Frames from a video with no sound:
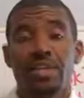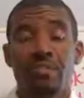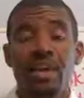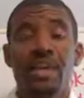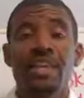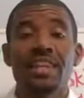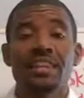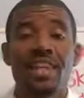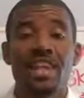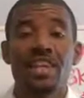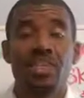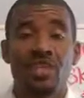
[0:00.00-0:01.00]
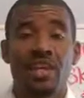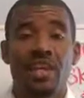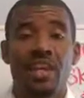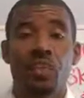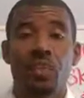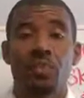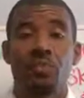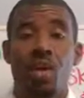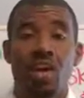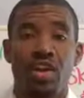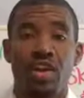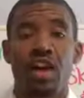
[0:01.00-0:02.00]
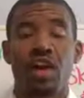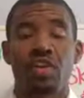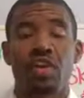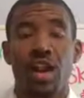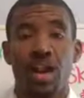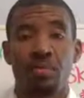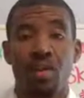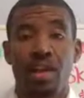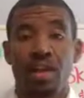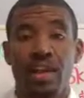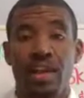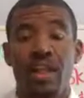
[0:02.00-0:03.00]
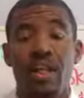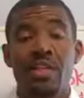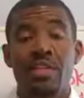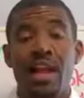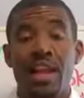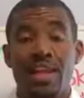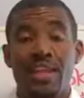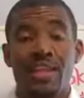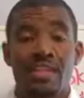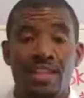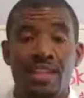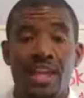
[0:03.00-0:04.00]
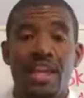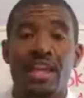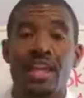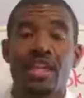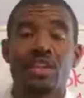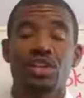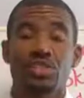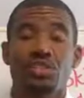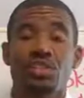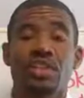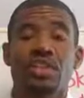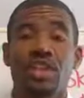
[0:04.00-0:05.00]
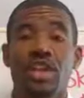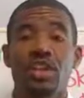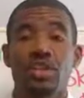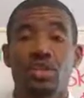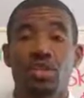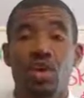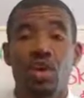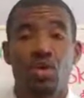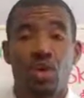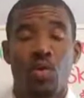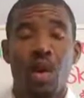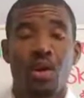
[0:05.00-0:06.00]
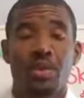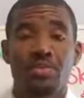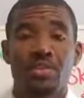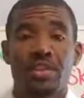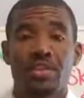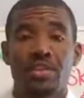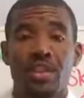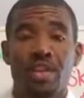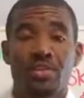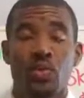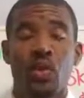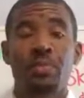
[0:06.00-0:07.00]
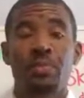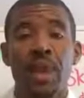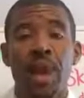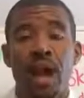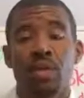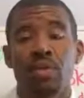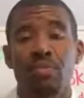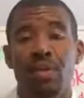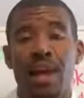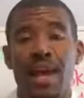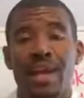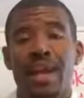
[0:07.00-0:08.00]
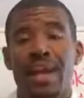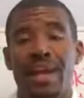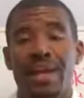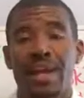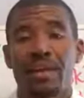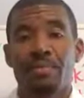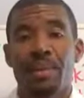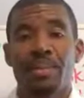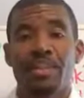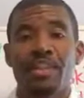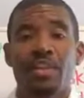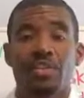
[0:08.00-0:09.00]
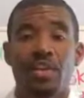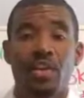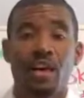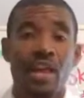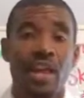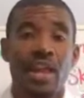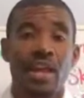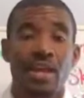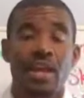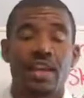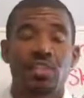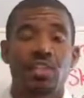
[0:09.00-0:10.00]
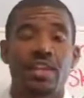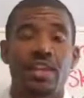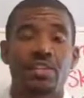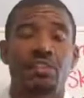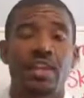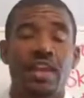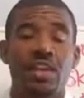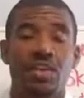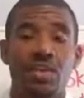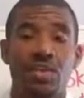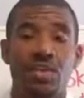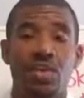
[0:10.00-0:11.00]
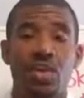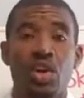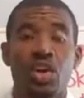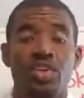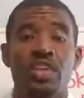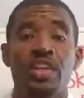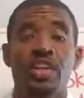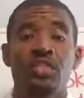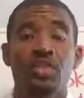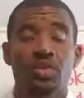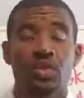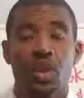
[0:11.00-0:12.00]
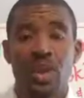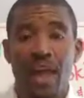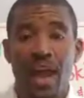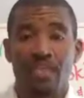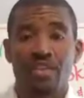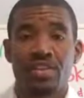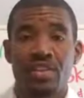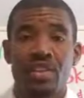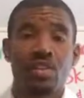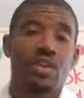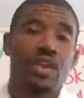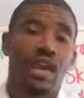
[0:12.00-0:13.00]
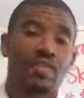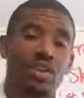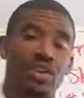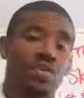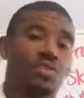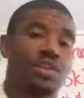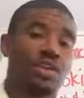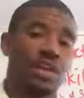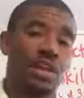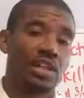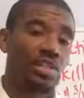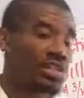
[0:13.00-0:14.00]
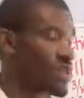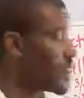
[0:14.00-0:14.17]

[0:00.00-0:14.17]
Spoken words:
being in this industry in network marketing and online marketing, that it doesn't take any skill required to be successful. However, I got to beg to differ, and I got to really explain to you the difference between having skill and having no skill. Now let's just